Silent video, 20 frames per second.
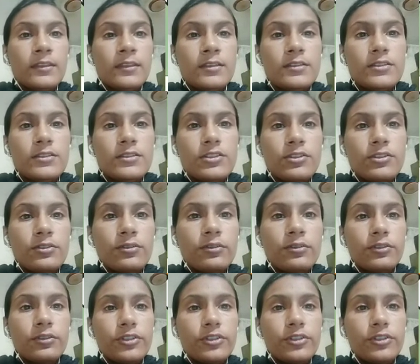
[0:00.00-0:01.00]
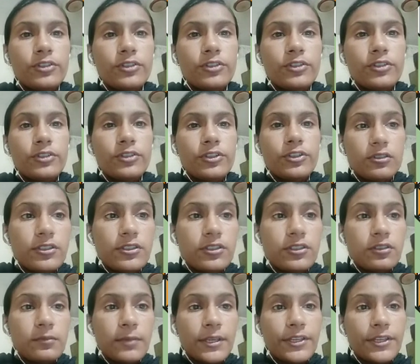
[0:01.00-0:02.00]
So you can
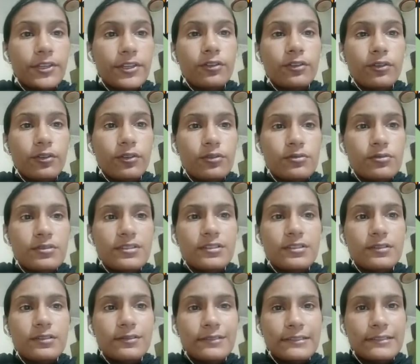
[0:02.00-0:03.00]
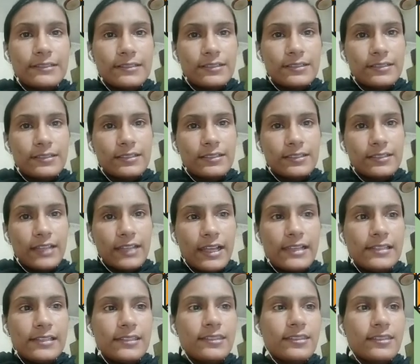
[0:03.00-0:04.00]
also make your own
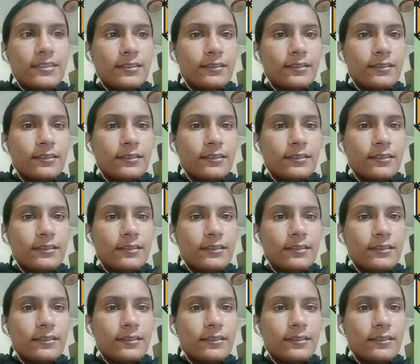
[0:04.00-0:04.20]
tiles.